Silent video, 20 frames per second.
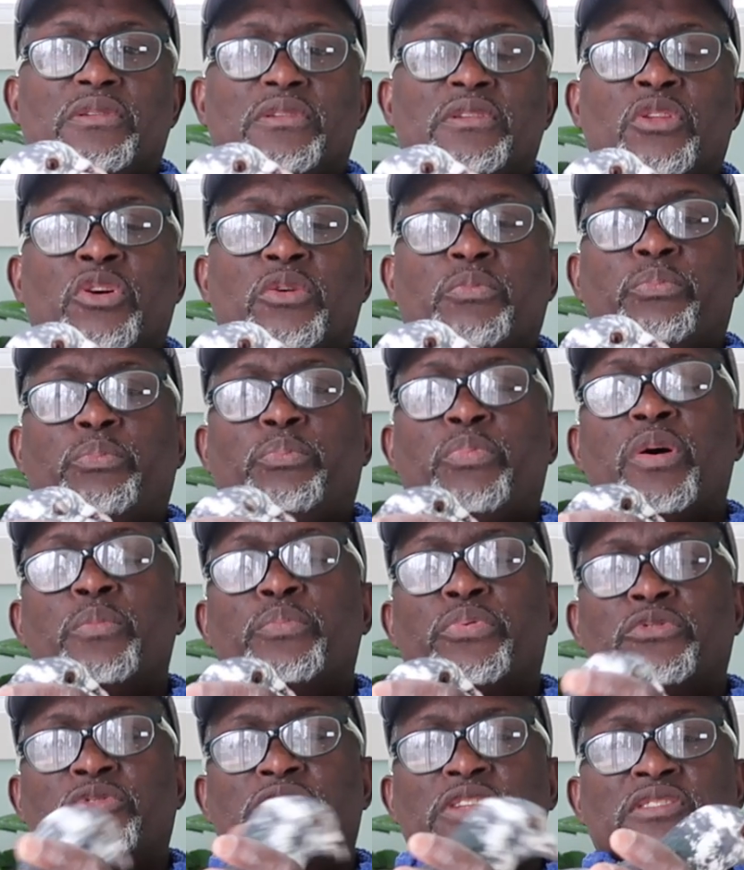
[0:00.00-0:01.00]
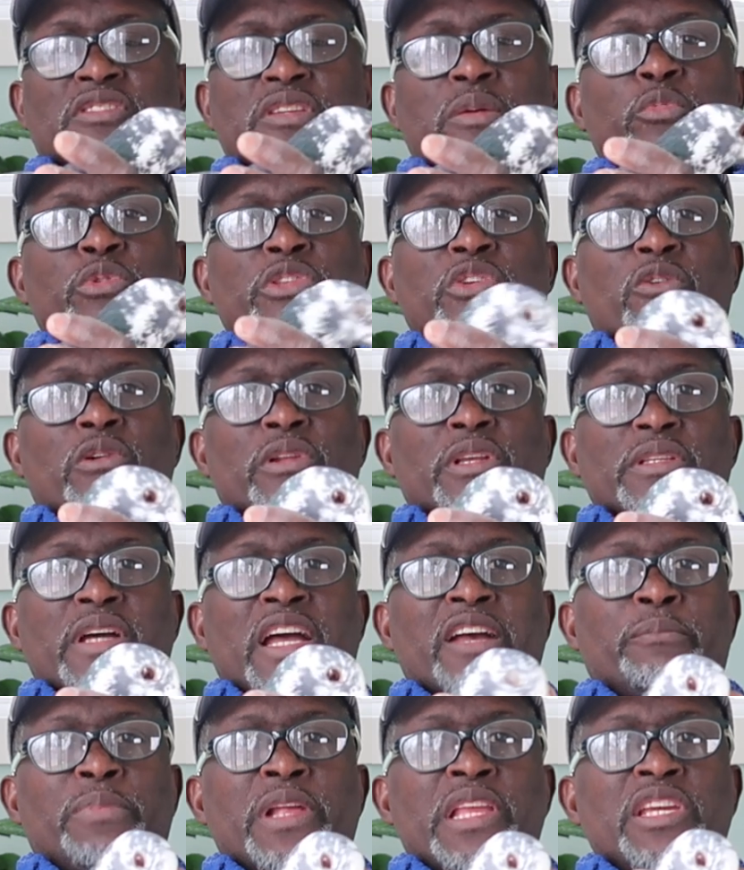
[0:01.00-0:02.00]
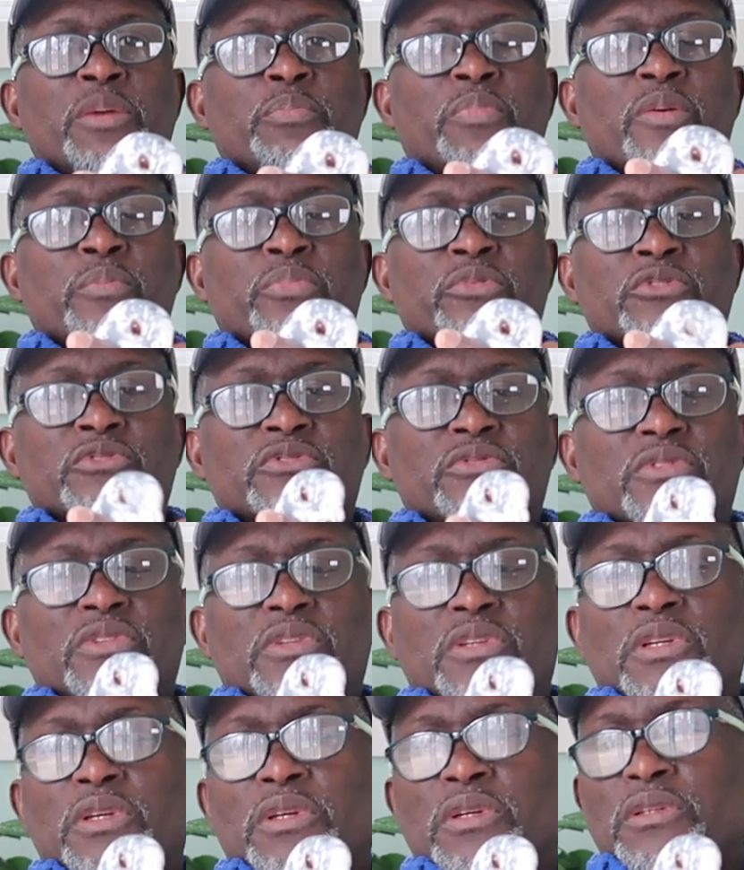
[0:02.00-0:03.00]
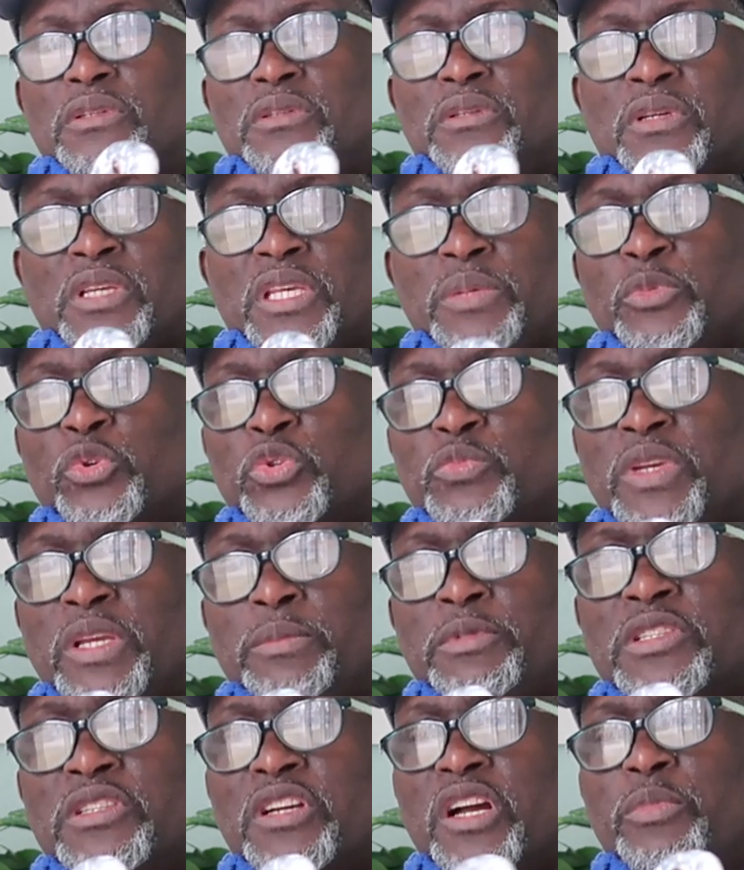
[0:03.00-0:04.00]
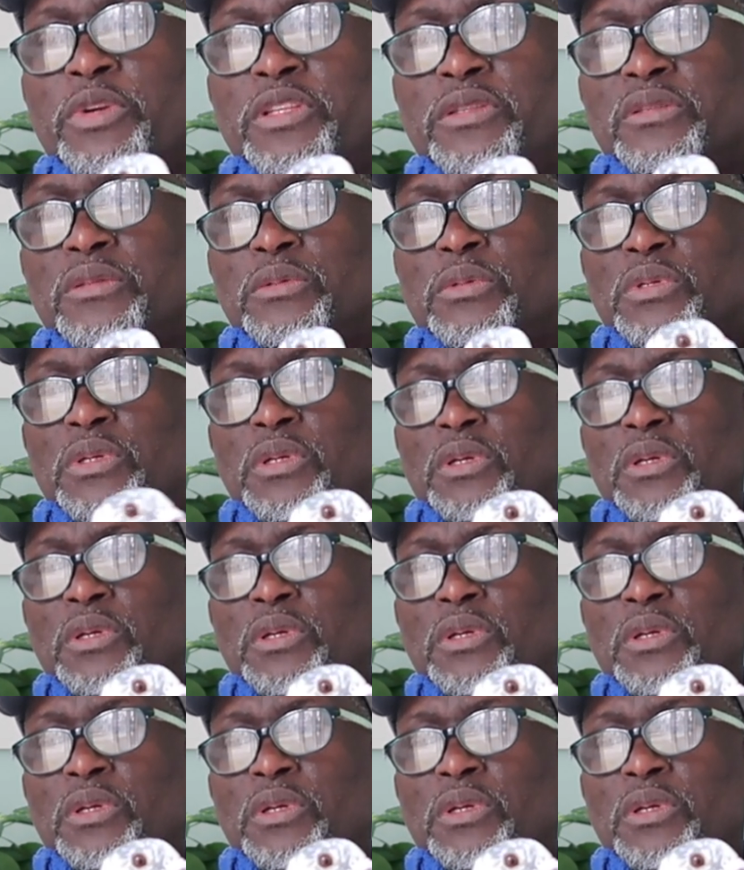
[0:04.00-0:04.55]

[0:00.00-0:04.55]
you know, pumpers as some would call it. I have plenty of pumpers to keep those babies coming.